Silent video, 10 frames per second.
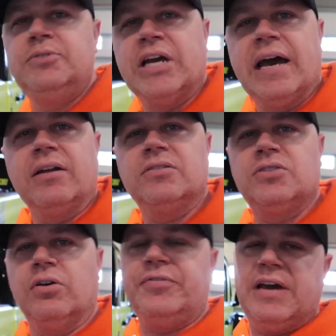channel.
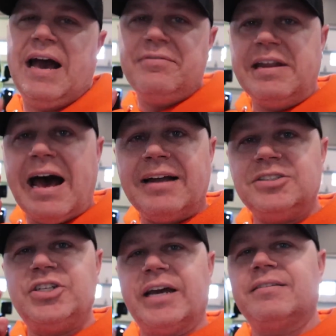So if you have
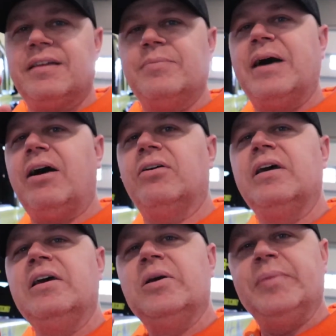not checked them
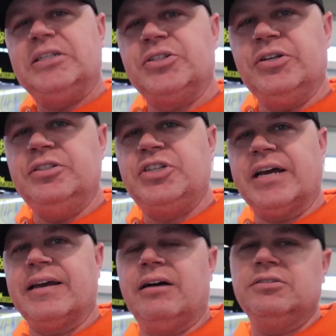out, make sure you
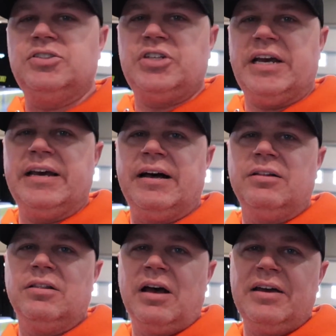check out
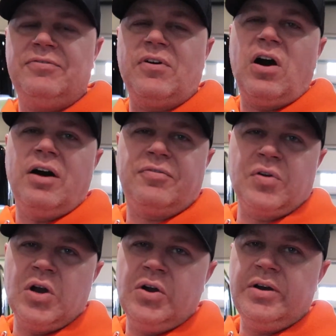JL Life
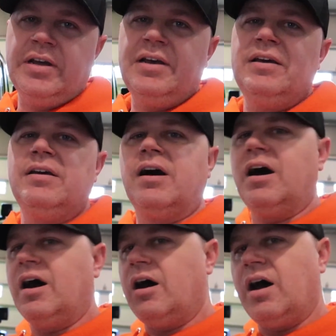Offroad.
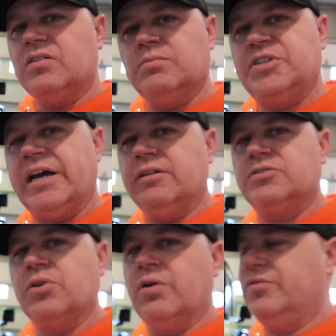Awesome channel,
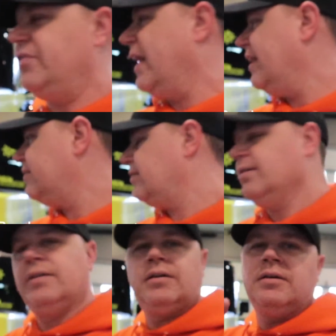it's growing fast.
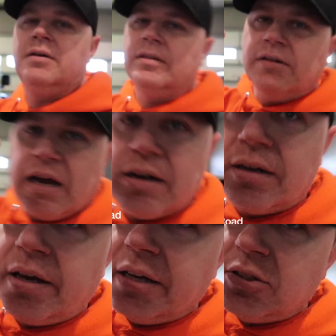They're not
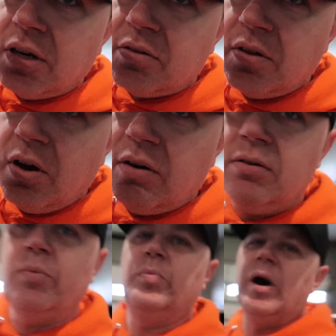gonna catch us though,
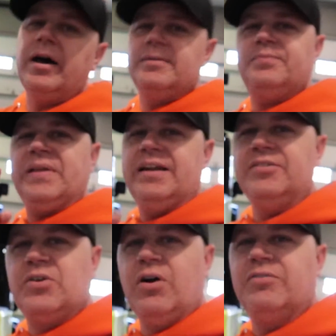but it
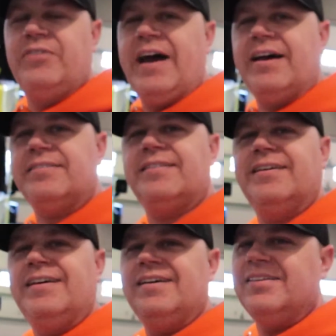is growing fast.
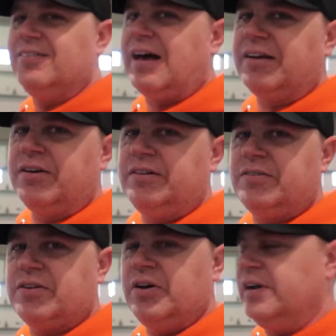A lot of
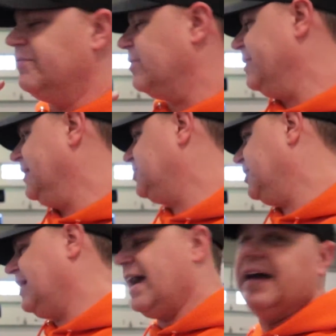good
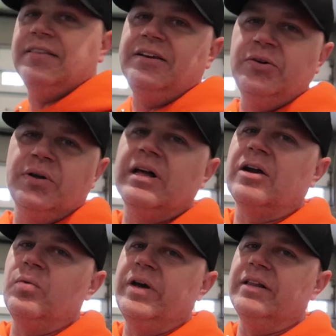information, and they do a
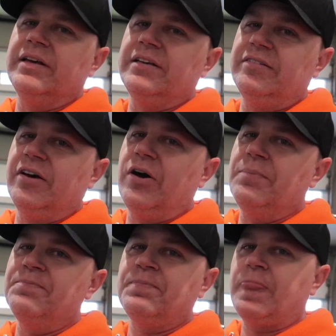lot of wheeling.
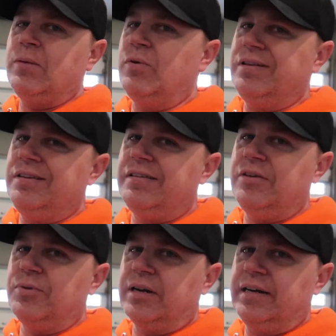So one of these
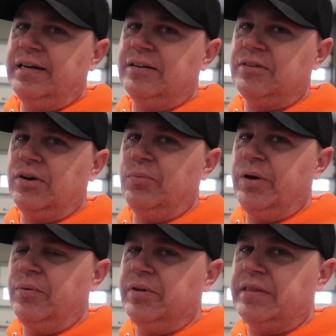days we're gonna get out there and
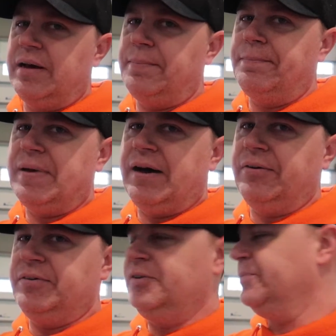wheel with them
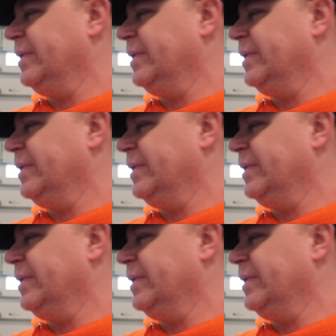out in New